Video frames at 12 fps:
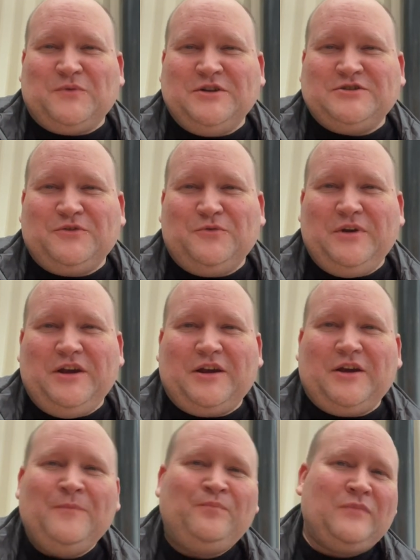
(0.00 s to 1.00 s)
once a week,
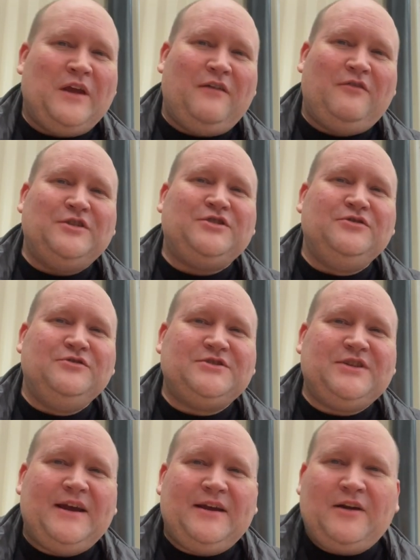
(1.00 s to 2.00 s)
every
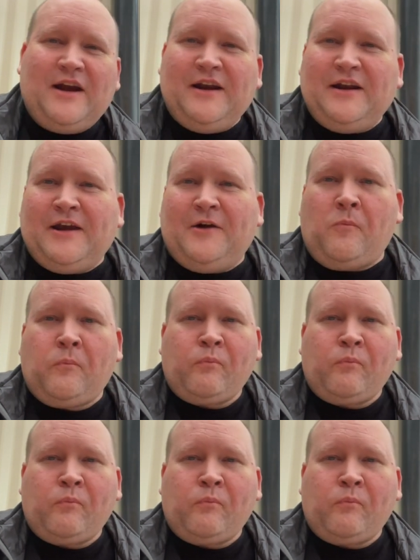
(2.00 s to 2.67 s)
Tuesday right now.